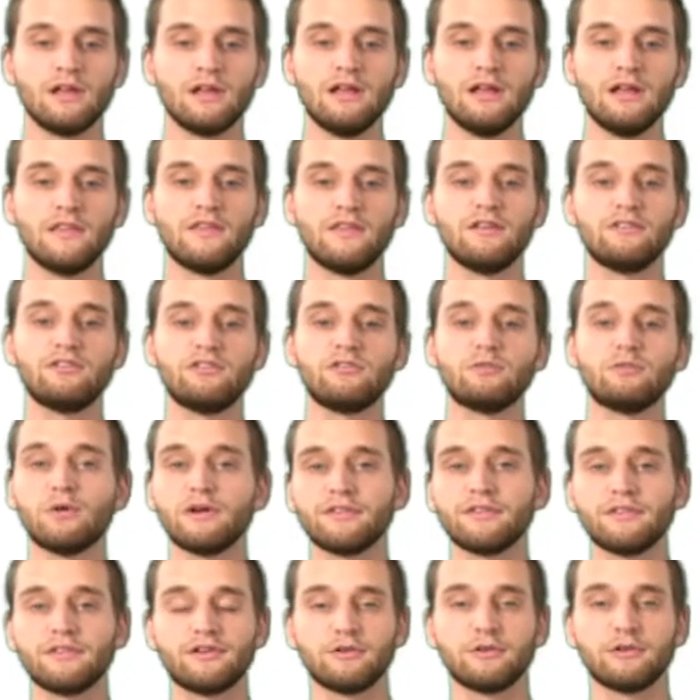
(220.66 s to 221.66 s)
This is what
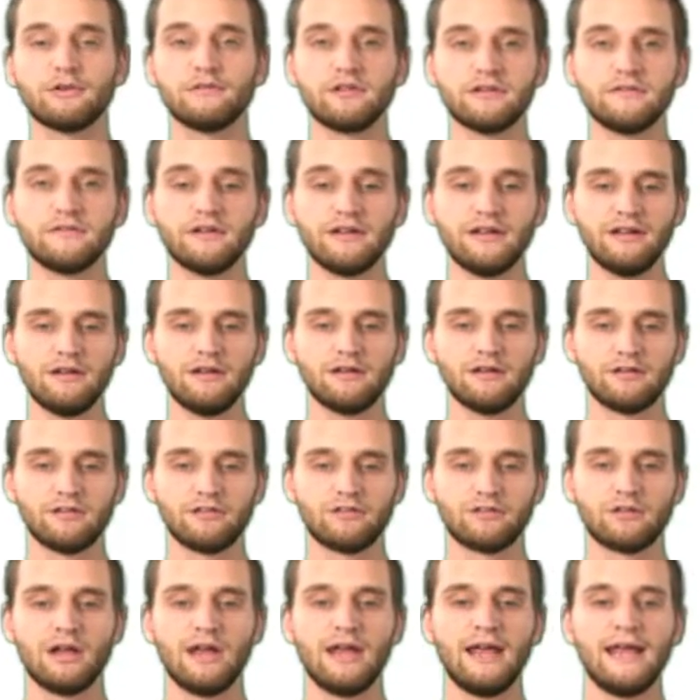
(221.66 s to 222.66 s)
the derivative is.
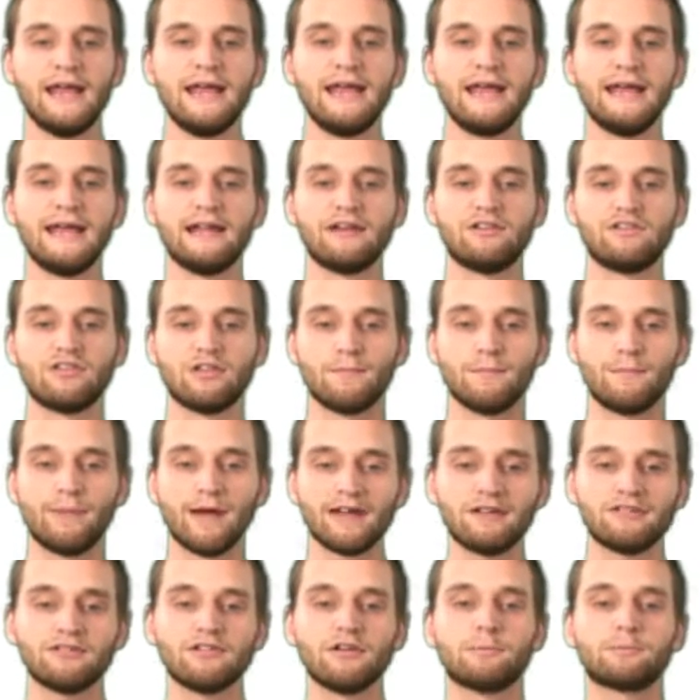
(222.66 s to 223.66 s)
It's the
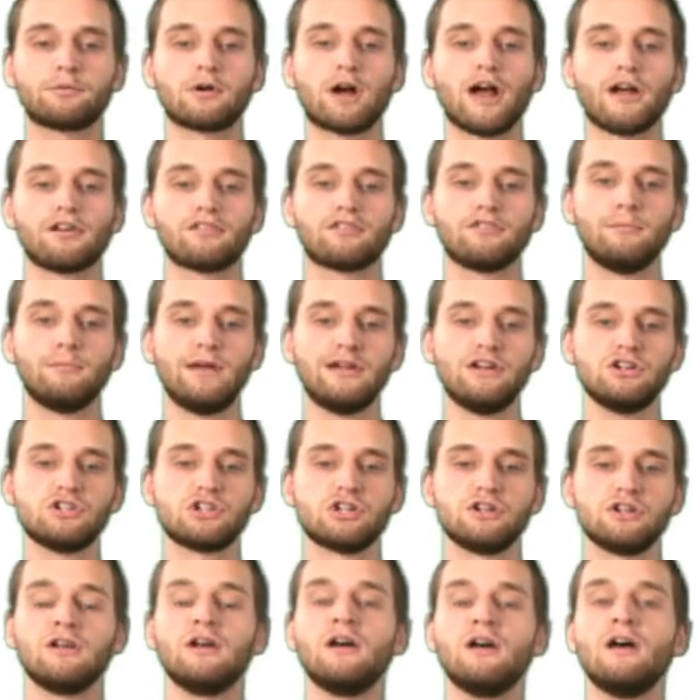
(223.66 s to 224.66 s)
best
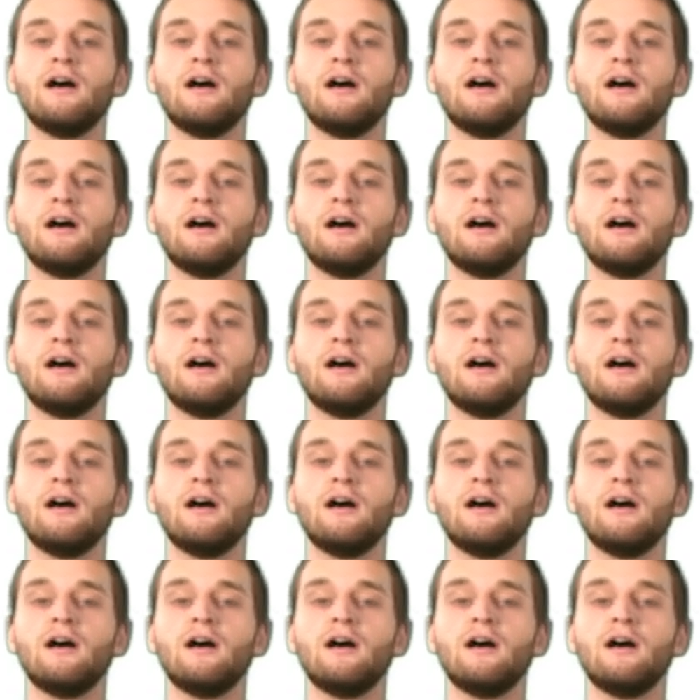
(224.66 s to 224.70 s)
approximation